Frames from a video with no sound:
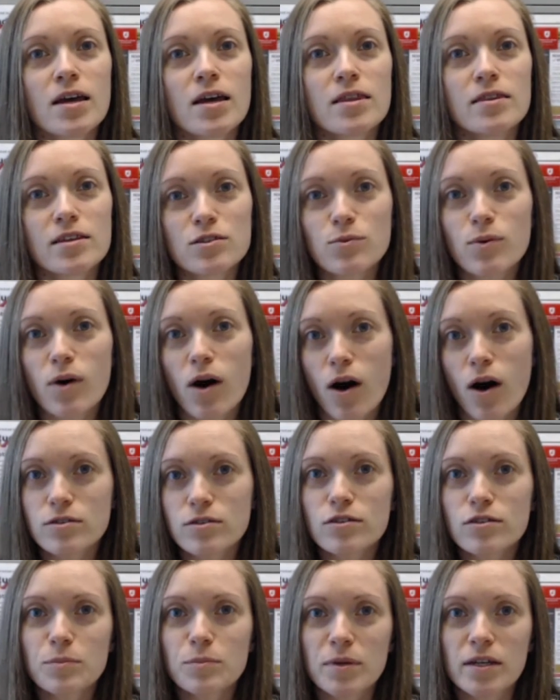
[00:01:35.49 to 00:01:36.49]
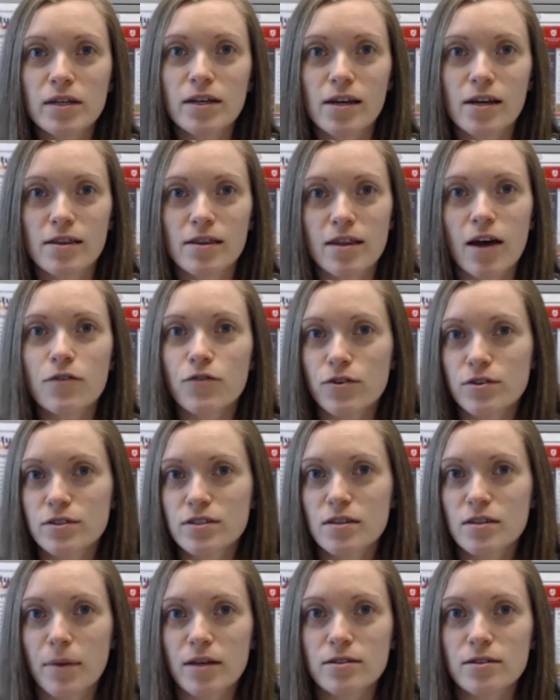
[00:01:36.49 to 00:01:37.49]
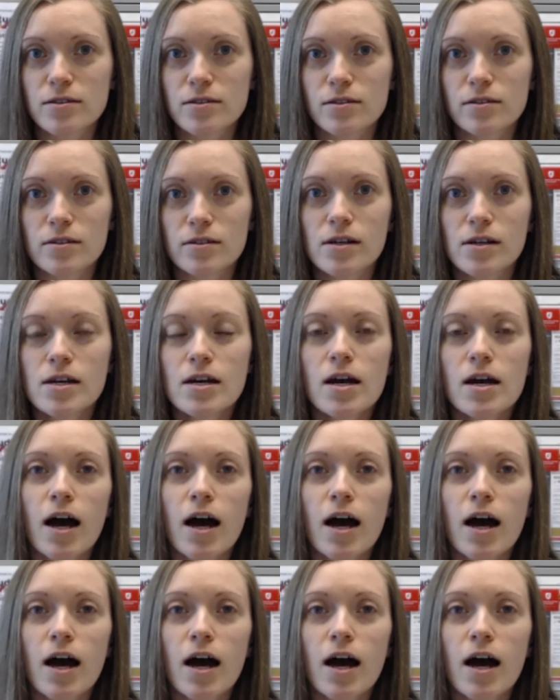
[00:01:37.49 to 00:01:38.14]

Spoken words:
This will also be in that first semester.